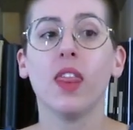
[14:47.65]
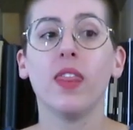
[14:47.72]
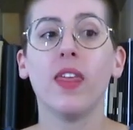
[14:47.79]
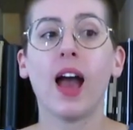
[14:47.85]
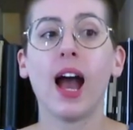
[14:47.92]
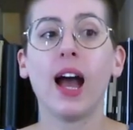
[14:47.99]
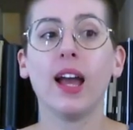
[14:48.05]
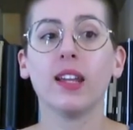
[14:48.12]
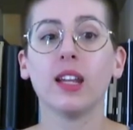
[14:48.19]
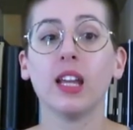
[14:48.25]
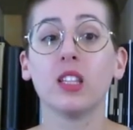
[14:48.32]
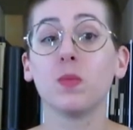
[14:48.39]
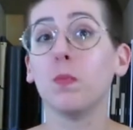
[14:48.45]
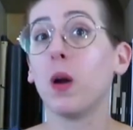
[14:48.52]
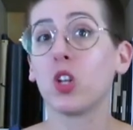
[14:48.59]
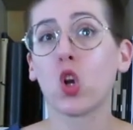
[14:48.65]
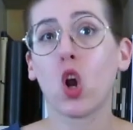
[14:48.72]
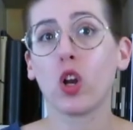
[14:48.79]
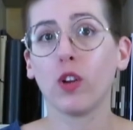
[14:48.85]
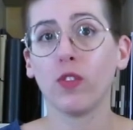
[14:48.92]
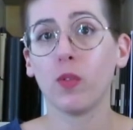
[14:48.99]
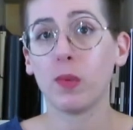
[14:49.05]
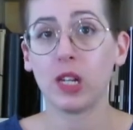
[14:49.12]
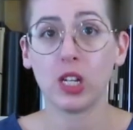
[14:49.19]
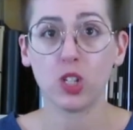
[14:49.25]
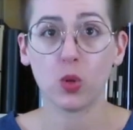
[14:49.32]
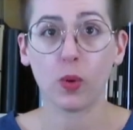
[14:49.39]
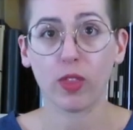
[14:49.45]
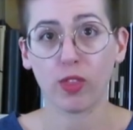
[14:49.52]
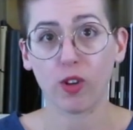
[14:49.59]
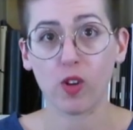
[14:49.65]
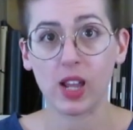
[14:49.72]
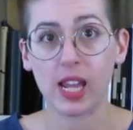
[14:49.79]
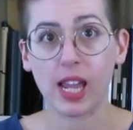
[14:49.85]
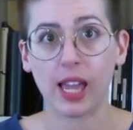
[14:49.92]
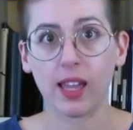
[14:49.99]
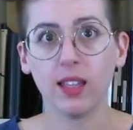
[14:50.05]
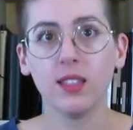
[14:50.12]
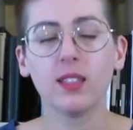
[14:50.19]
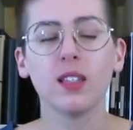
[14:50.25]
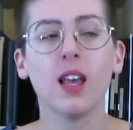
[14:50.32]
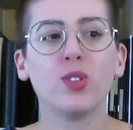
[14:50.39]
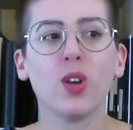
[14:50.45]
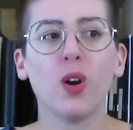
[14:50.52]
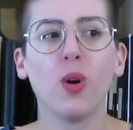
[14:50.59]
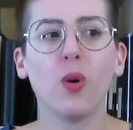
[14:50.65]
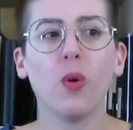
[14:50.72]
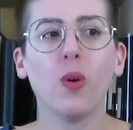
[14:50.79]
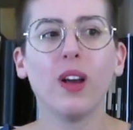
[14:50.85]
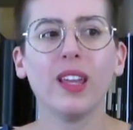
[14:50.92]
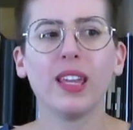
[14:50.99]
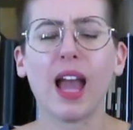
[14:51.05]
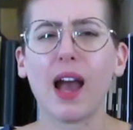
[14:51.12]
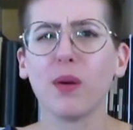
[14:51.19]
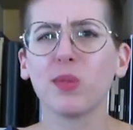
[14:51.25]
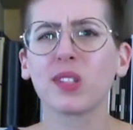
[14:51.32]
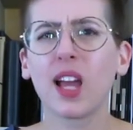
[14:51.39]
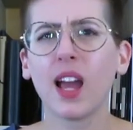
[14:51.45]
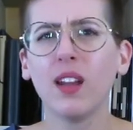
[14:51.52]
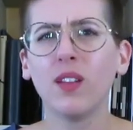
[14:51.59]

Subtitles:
that it's much harder for me to do with 30 kids. So yeah, it was